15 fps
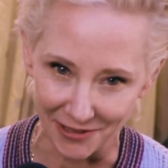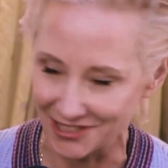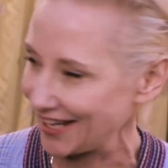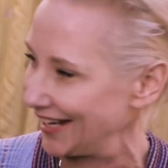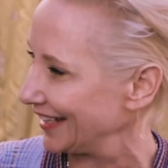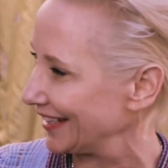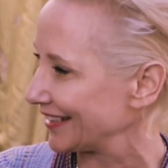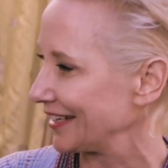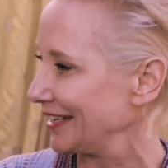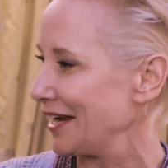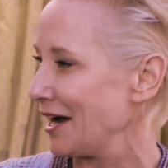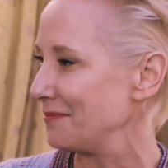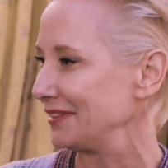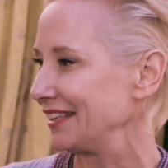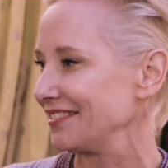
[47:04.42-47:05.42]
which I
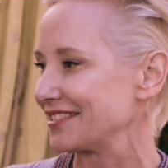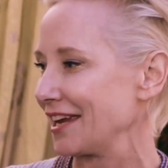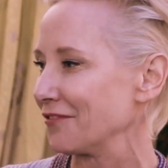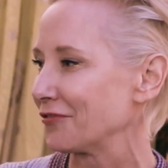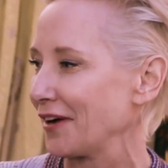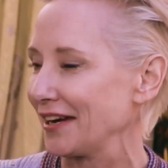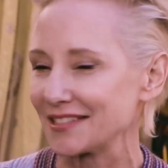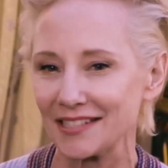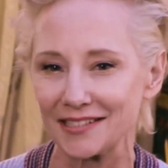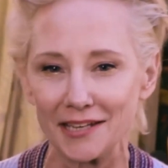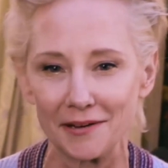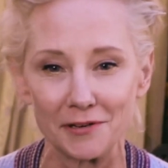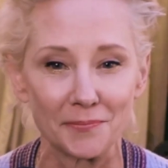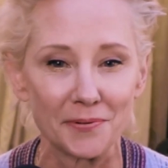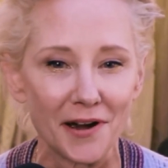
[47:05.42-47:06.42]
cannot believe, St. Francis
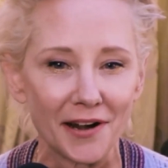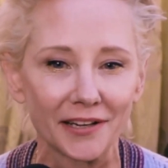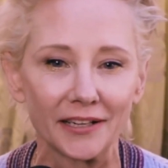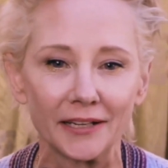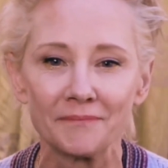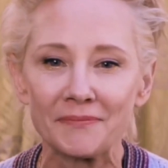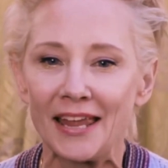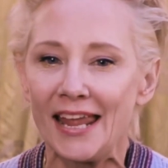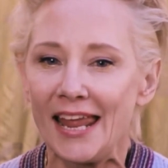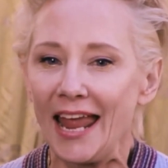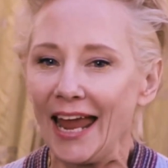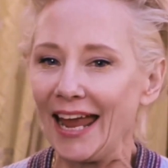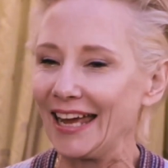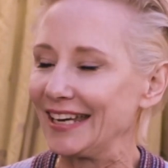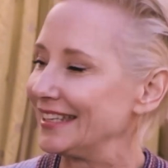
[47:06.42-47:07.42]
W. Parker.
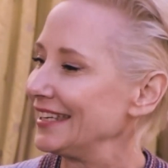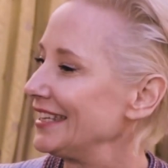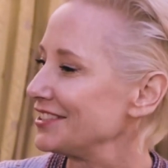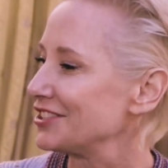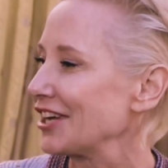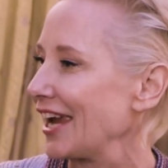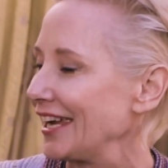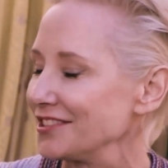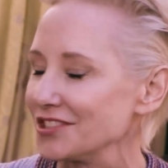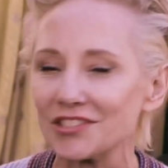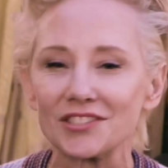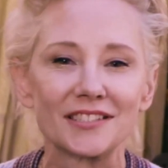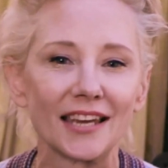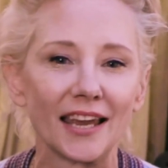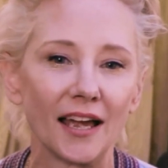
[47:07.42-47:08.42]
And it
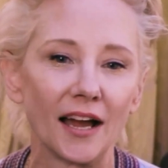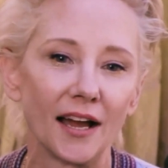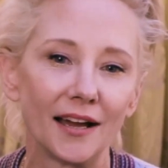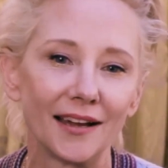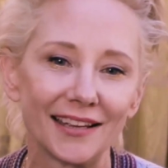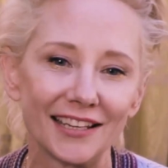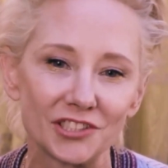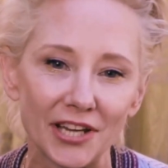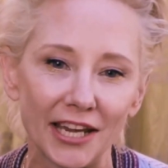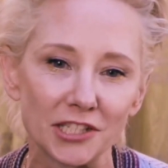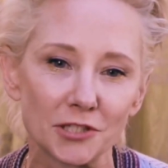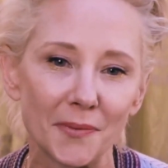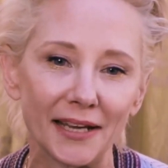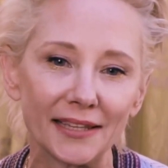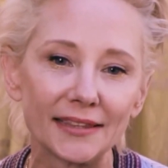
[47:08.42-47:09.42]

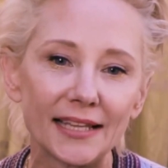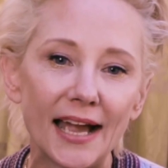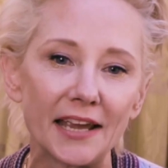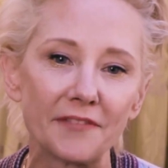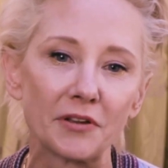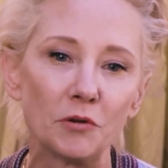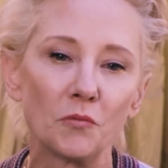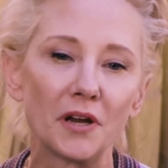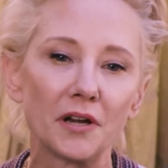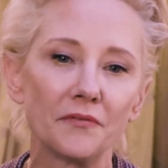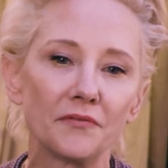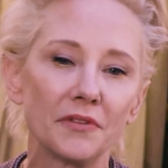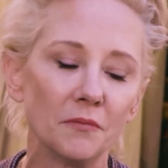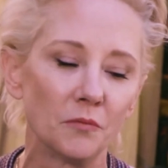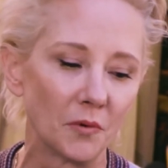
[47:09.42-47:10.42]
changed my life. And one
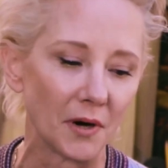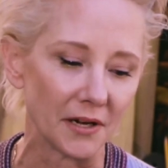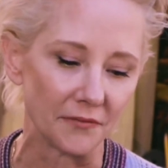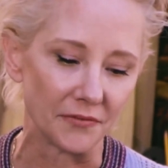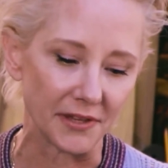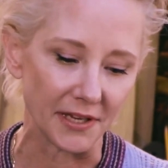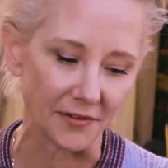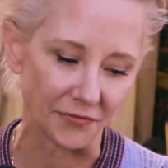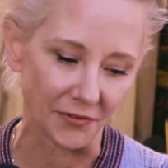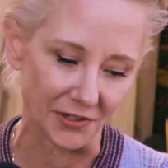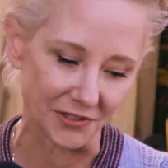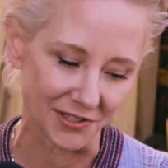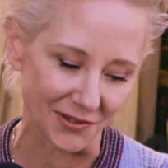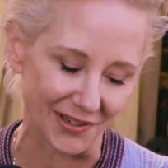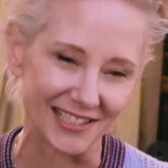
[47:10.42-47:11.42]
of the
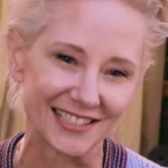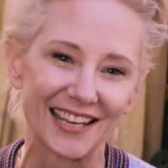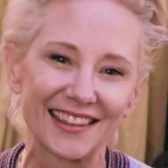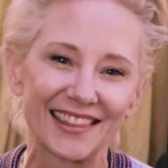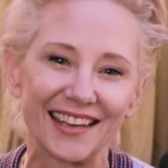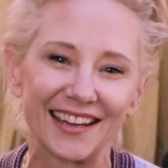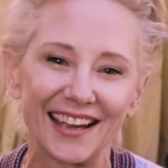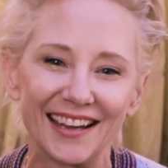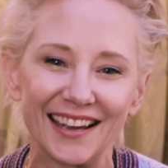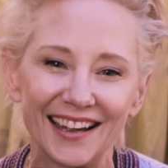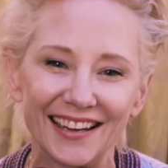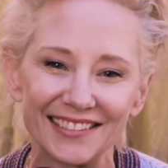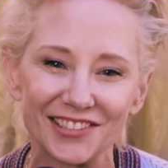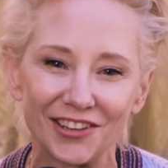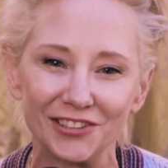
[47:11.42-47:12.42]
first stories I think
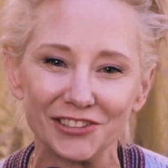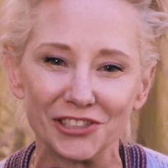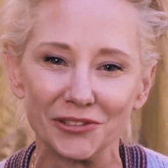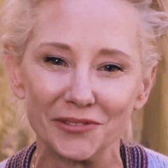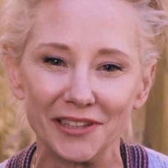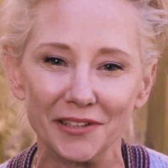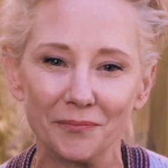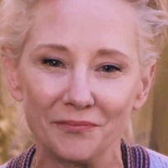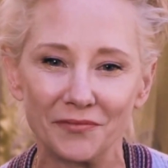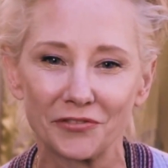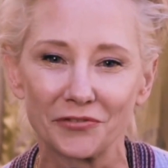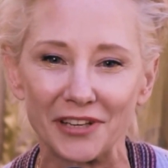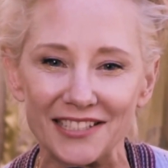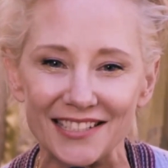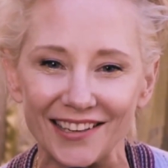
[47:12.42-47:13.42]
I told you in
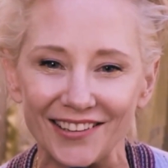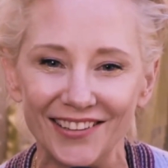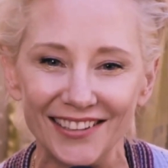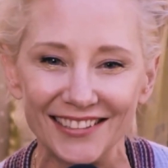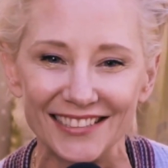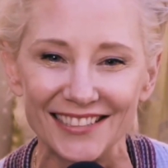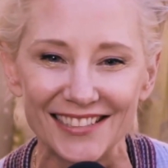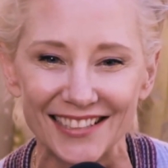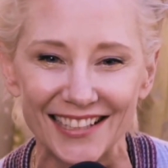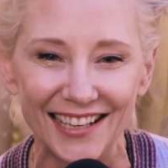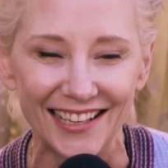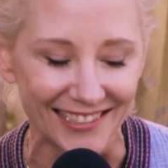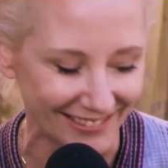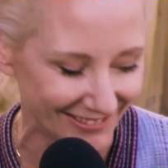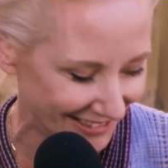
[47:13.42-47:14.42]
the freezing cold in
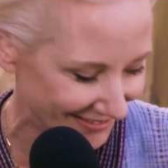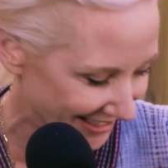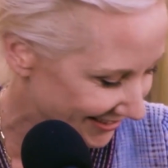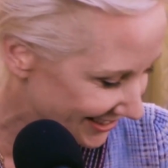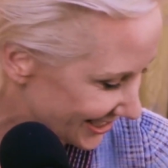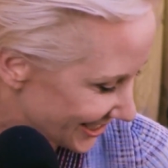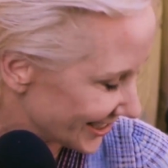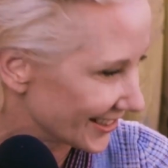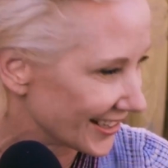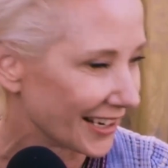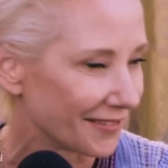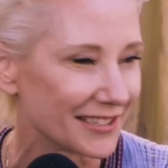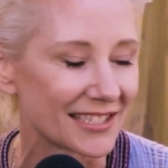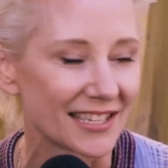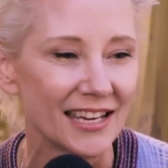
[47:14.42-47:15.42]
Chicago when we were
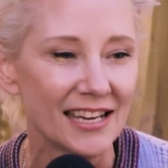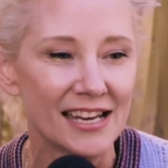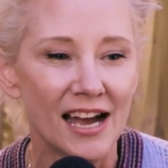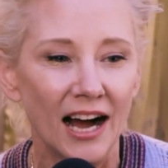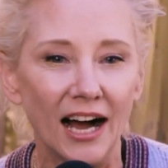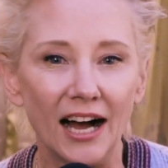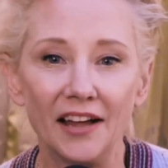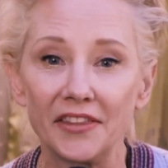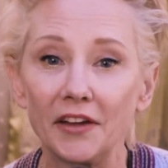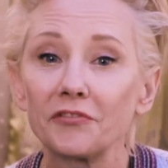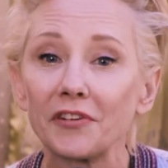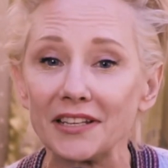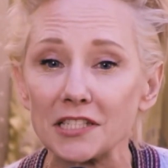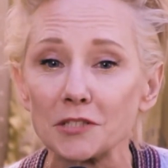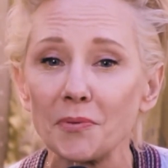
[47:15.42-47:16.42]
shooting was that
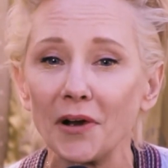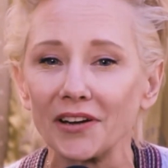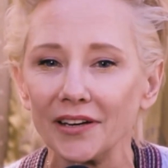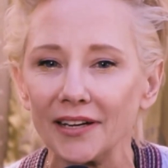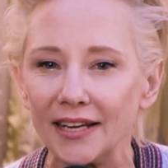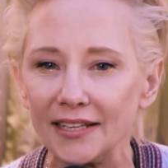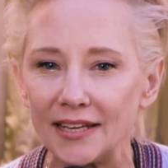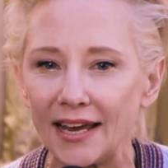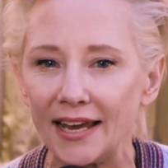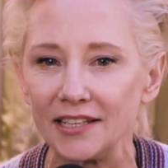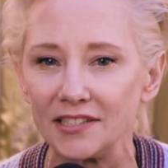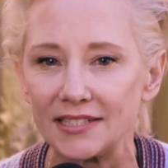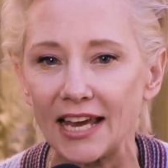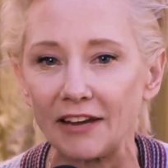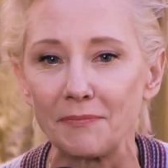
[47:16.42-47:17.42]
Francis Parker
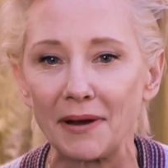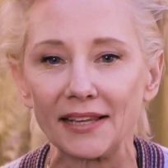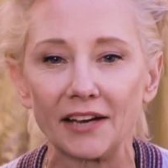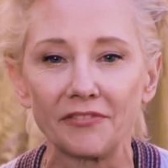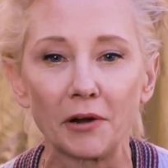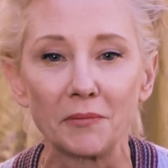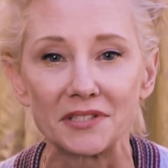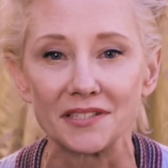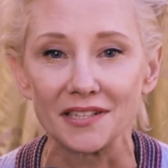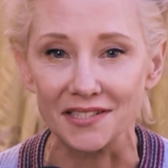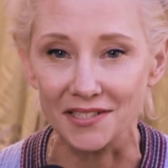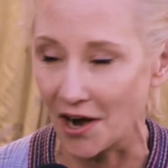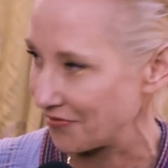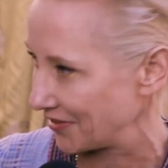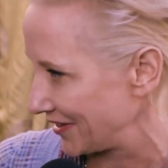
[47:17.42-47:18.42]
had saved my life. I was
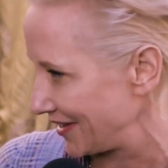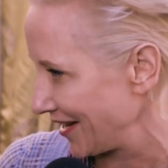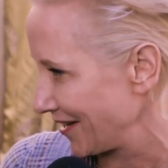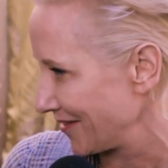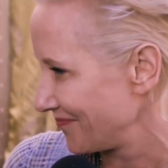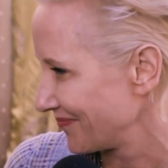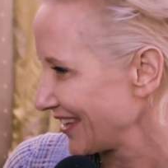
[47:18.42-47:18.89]
discovered there.